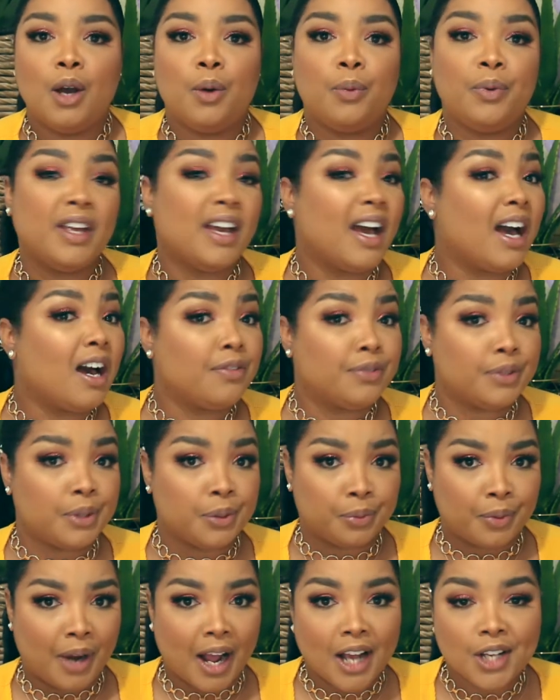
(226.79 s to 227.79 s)
We have
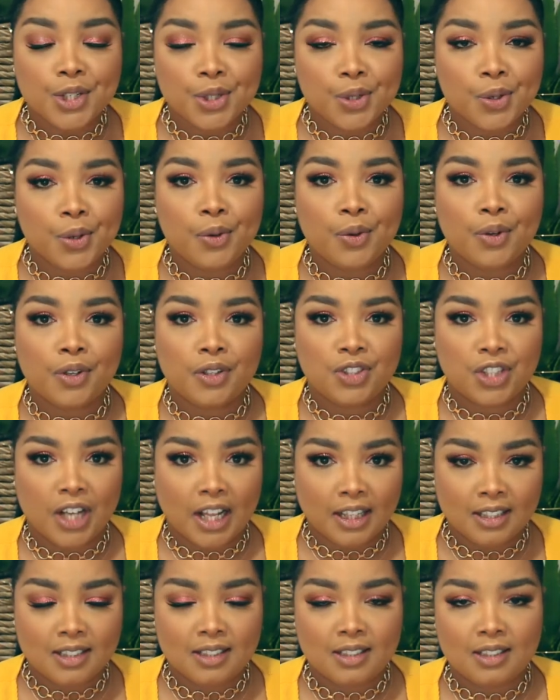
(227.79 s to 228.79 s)
rational
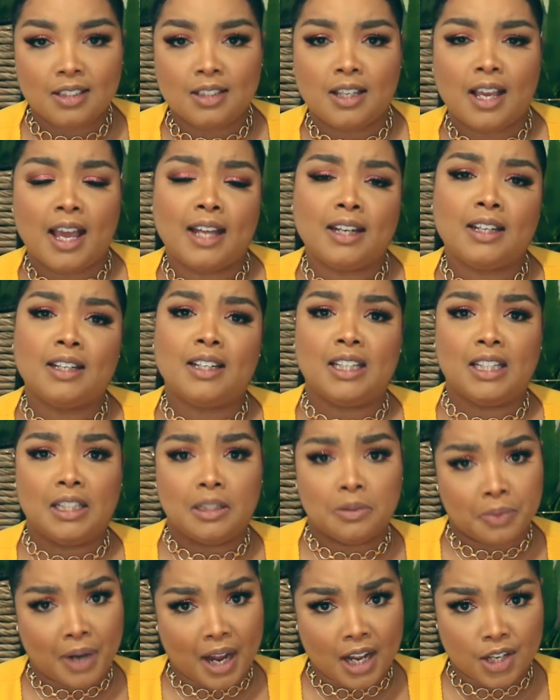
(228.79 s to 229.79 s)
jealousy and
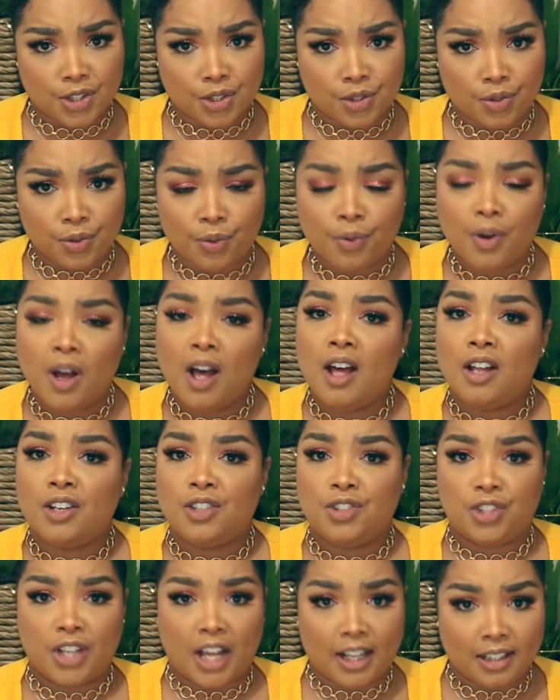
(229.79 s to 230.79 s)
irrational
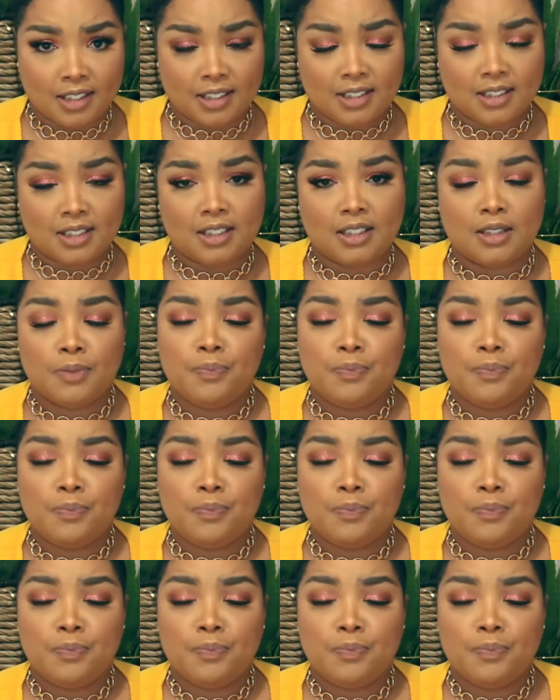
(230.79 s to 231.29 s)
jealousy.